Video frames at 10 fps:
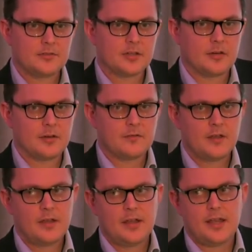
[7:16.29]
So
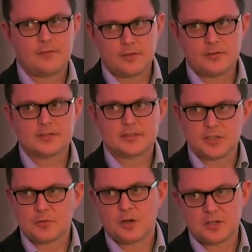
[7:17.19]
if there is a
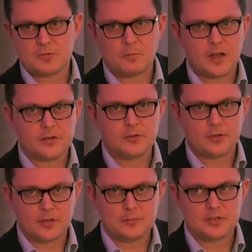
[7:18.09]
situation where you're
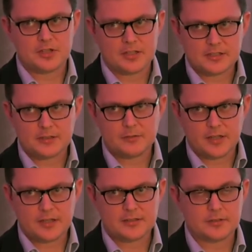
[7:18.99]
not going to be genetically
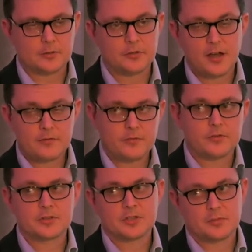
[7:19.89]
related, or neither of
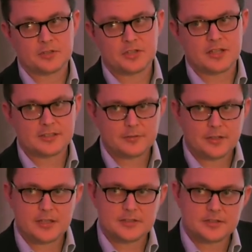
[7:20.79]
you are going to be genetically
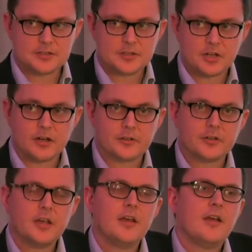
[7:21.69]
related to the child,
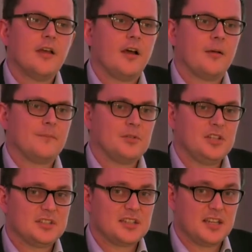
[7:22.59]
you
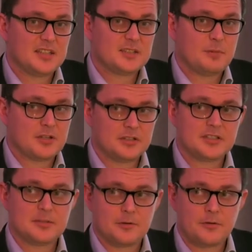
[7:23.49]
need to take
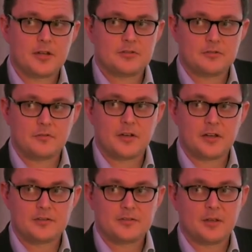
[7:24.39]
specialist immigration
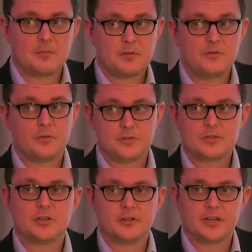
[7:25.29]
advice before you
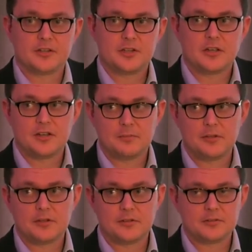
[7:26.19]
start that journey,
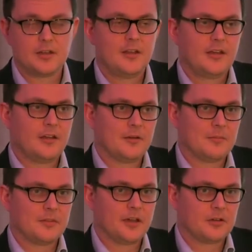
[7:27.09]
because
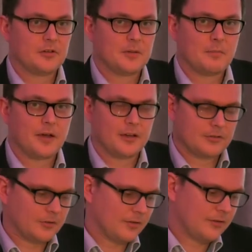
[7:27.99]
that could
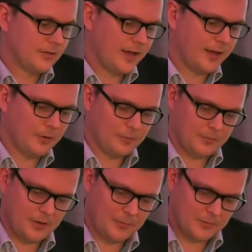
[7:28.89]
impact on how
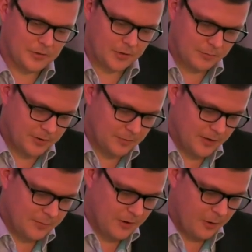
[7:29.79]
you're going to bring the
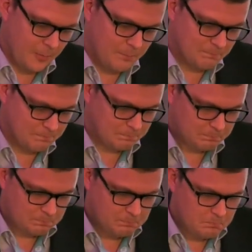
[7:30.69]
baby home.
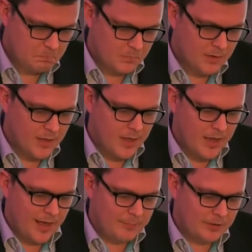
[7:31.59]

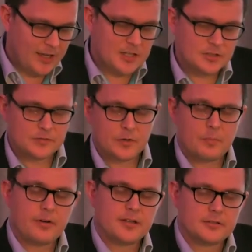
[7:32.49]
Applications for a
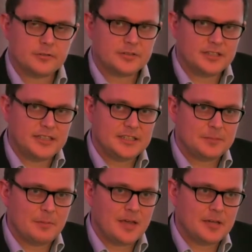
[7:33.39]
parental order need to
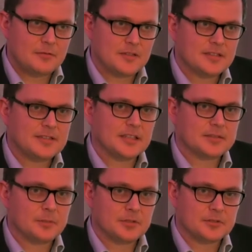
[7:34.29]
be made within
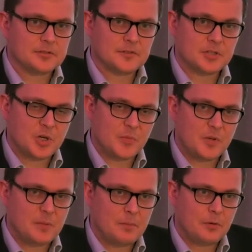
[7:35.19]
6 months of the child
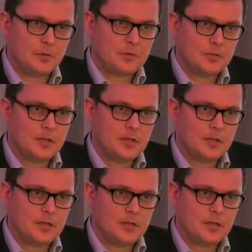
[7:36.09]
being born.